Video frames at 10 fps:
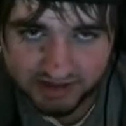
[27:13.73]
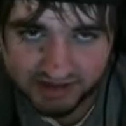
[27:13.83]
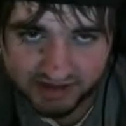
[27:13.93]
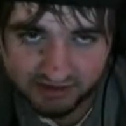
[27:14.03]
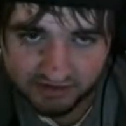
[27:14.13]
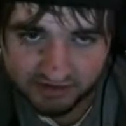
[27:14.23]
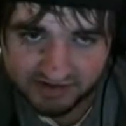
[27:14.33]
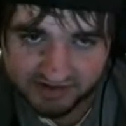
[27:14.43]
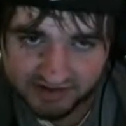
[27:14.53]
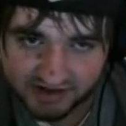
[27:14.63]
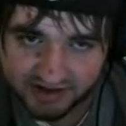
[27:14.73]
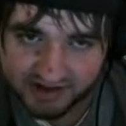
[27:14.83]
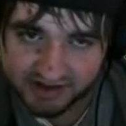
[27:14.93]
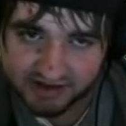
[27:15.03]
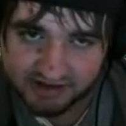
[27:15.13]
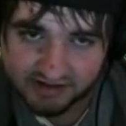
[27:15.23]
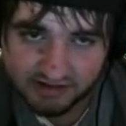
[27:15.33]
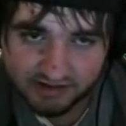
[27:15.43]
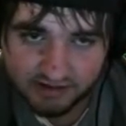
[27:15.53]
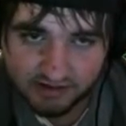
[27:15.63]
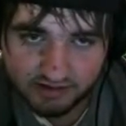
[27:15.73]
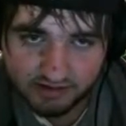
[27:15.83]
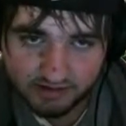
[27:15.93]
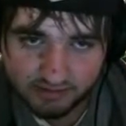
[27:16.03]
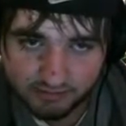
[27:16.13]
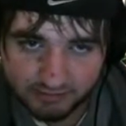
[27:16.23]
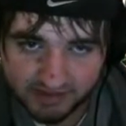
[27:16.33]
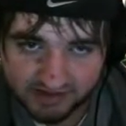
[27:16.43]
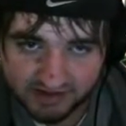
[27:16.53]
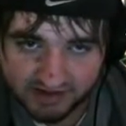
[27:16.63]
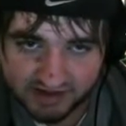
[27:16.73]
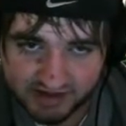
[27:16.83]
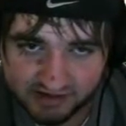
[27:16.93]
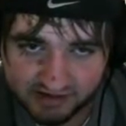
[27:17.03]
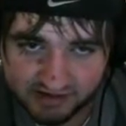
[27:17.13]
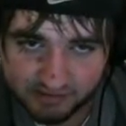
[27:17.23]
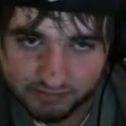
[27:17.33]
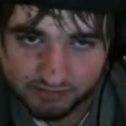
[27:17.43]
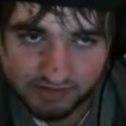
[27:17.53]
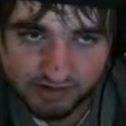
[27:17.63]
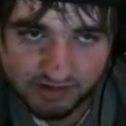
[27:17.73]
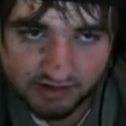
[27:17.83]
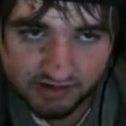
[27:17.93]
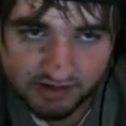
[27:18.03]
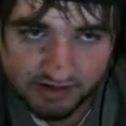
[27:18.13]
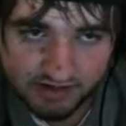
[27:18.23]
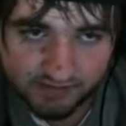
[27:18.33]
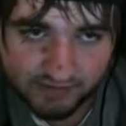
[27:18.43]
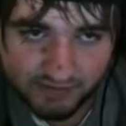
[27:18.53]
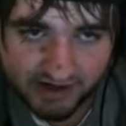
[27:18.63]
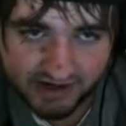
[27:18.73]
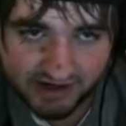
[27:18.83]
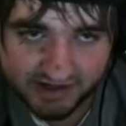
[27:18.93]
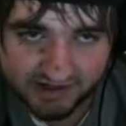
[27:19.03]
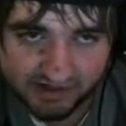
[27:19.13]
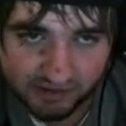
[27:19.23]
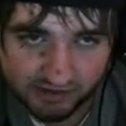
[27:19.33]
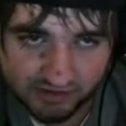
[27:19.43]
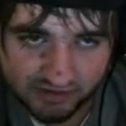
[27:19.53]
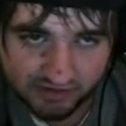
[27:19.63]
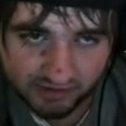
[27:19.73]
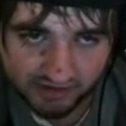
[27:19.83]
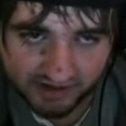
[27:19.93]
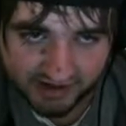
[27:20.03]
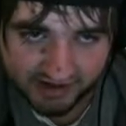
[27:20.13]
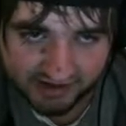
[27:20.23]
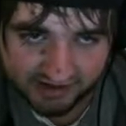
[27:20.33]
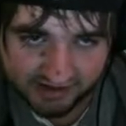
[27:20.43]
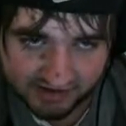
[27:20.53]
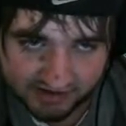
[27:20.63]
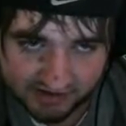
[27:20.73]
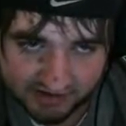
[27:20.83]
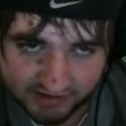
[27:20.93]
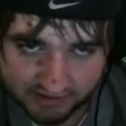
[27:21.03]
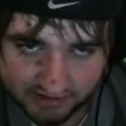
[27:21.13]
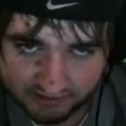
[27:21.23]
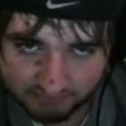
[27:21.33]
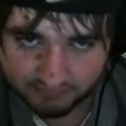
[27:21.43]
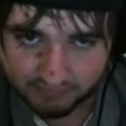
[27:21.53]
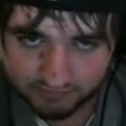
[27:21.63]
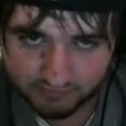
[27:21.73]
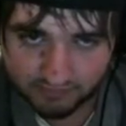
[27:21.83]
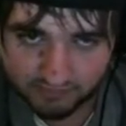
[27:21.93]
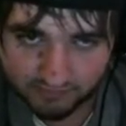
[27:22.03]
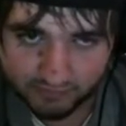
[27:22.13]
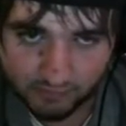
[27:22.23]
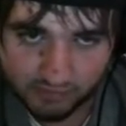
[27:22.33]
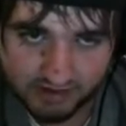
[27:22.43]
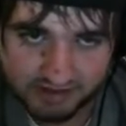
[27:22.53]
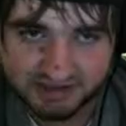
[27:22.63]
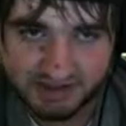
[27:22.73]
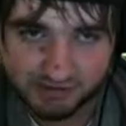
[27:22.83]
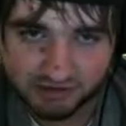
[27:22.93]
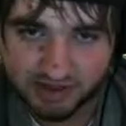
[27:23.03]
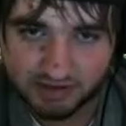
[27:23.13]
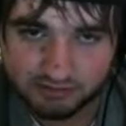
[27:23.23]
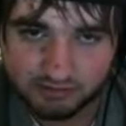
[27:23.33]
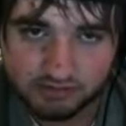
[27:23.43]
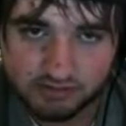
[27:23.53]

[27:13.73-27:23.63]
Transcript: get all the 6 that I can. Because I need them... If I'm not going to get the Kokiri sword, then I need these for Jabu Jabu.